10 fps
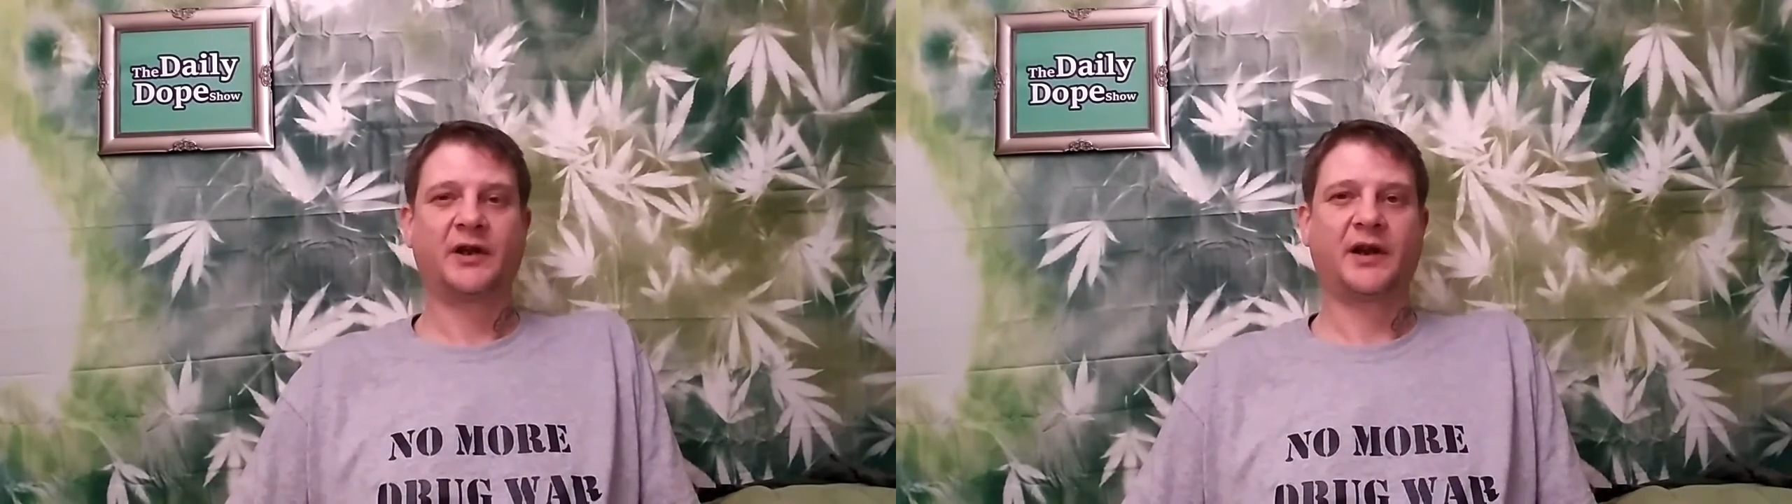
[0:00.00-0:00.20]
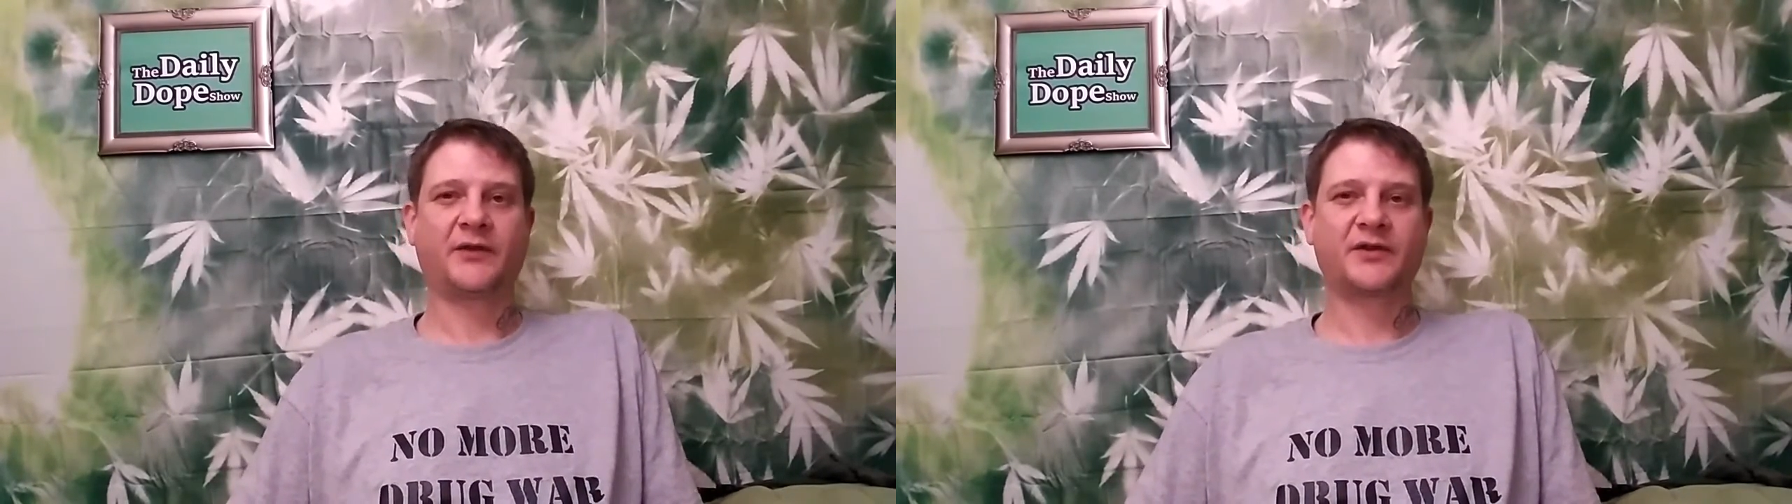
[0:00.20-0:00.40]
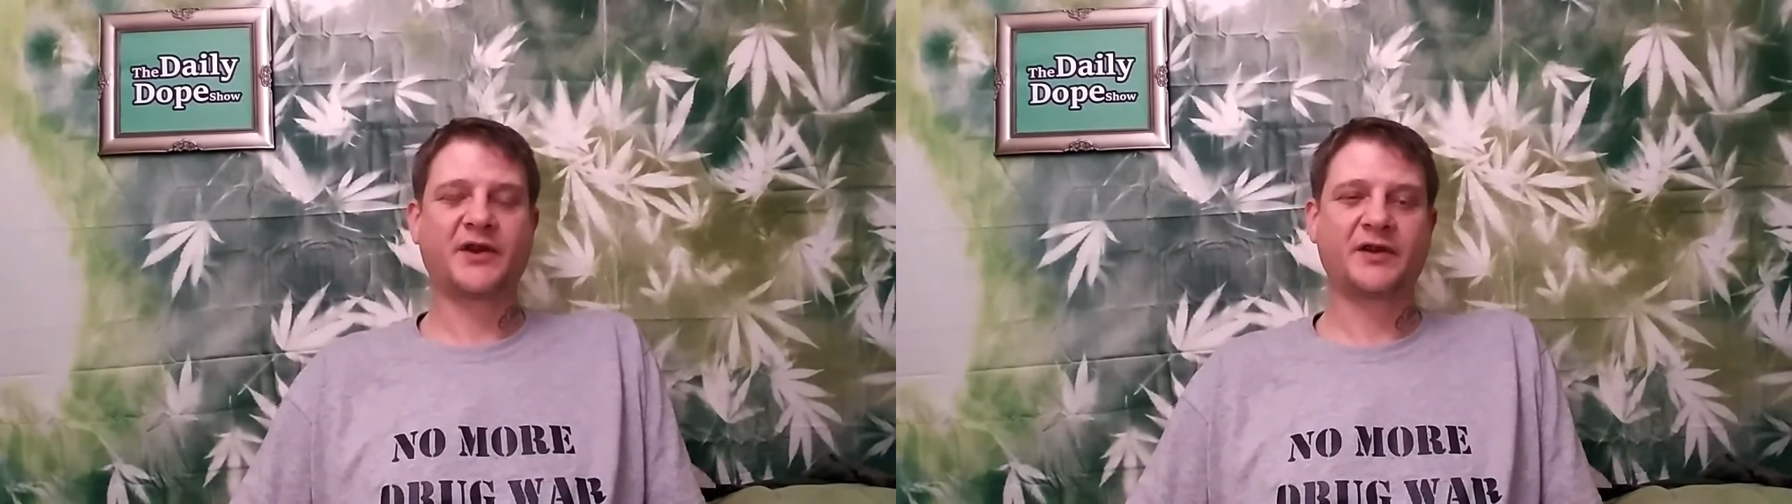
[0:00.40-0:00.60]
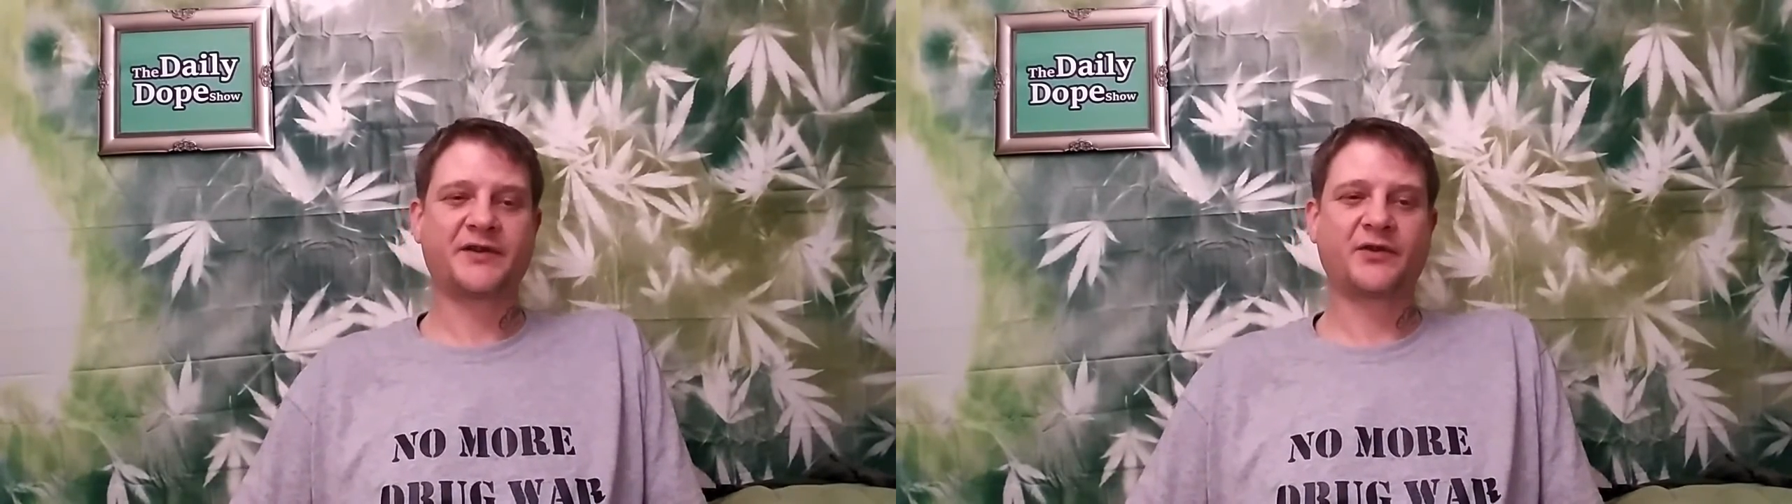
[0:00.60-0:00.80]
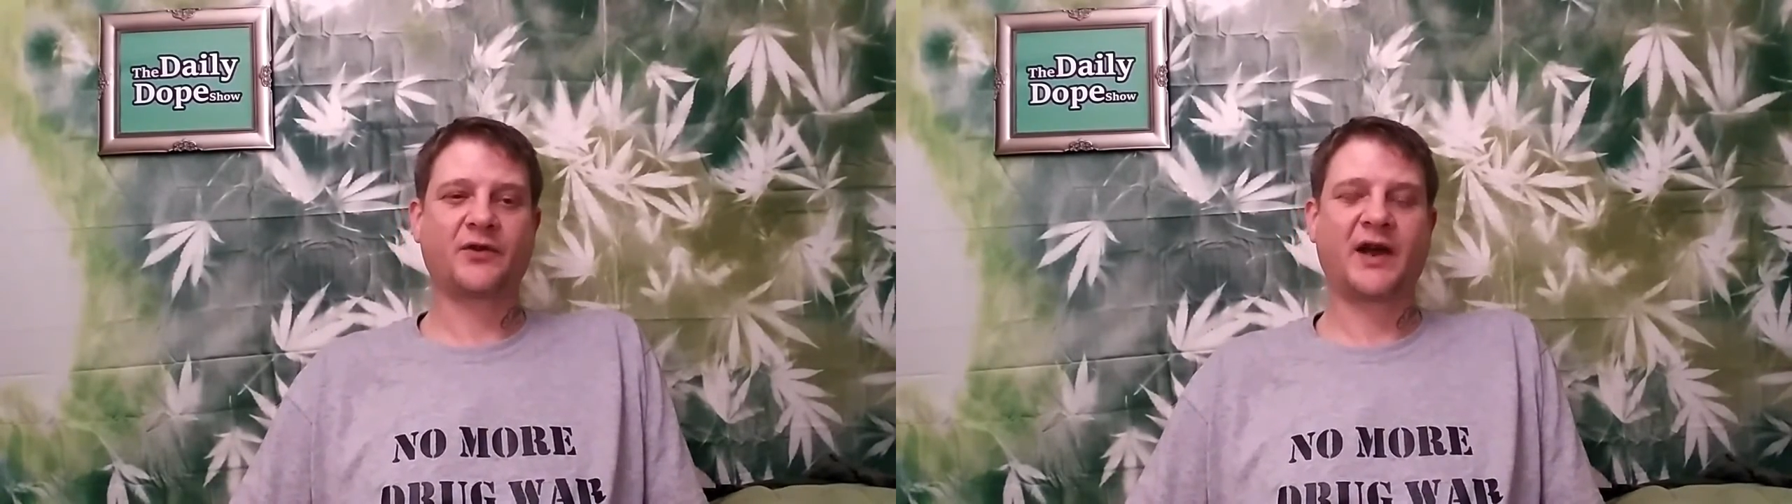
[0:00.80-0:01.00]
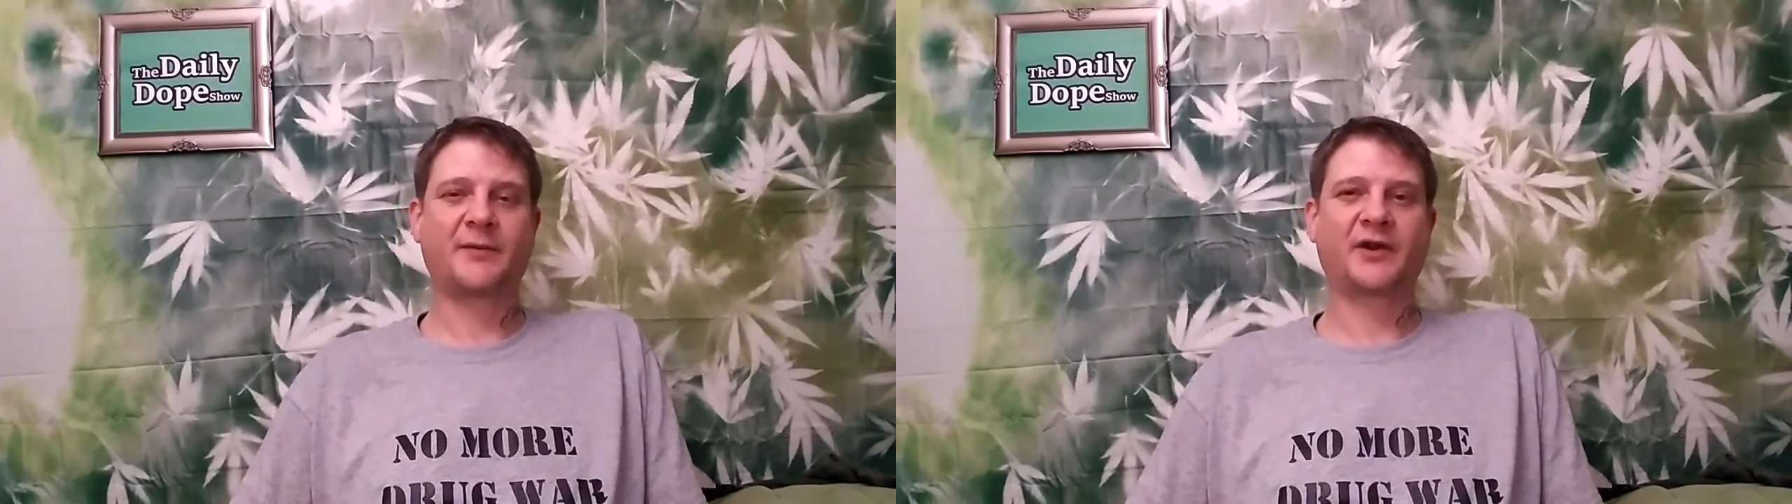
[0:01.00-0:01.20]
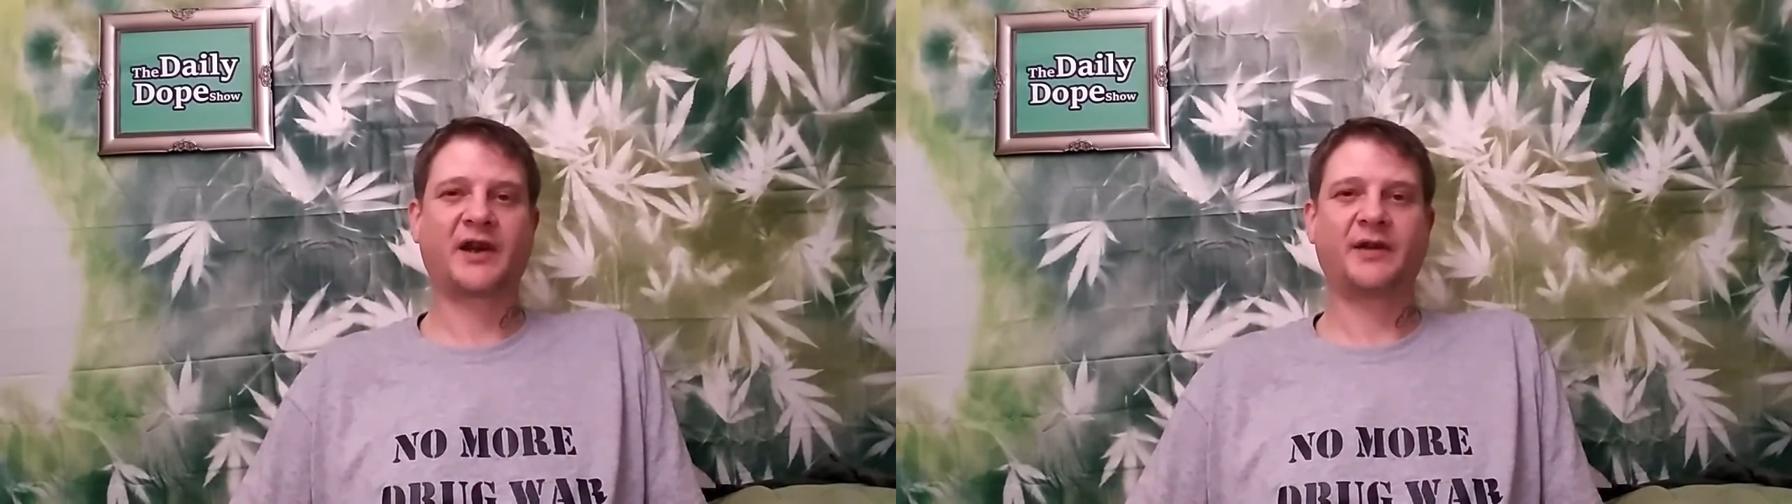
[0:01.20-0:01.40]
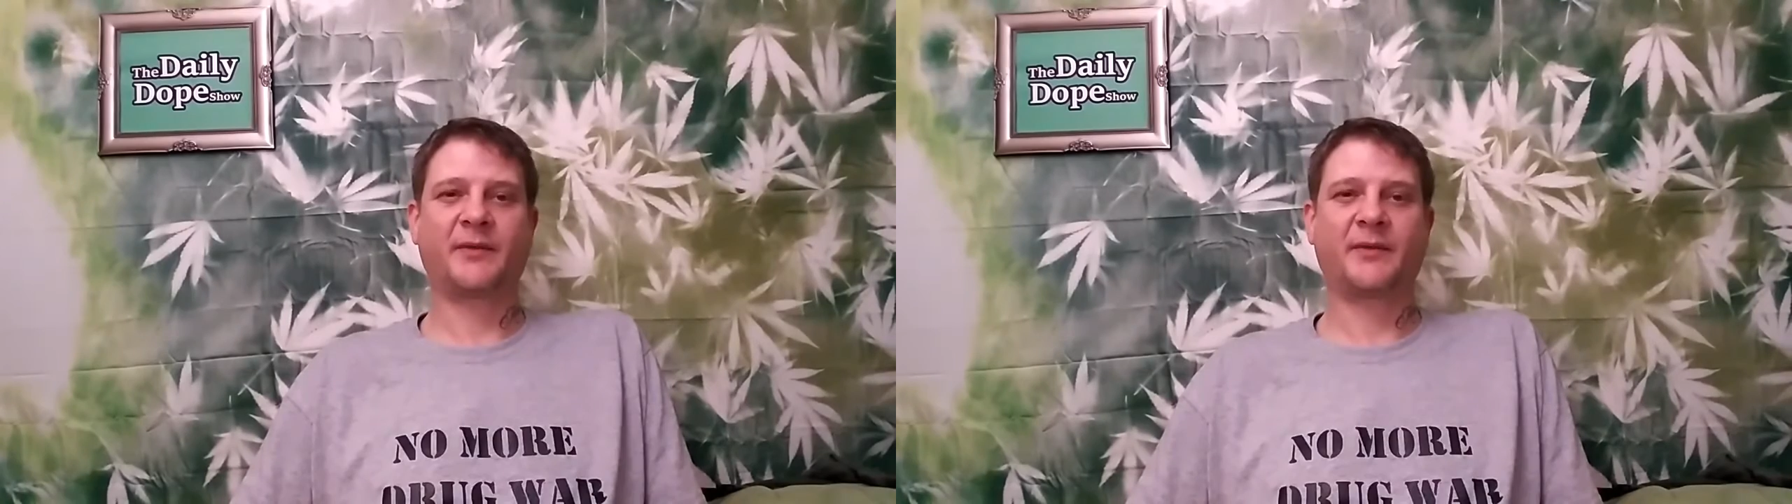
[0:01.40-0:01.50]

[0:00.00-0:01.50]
Now, there's also Abrogate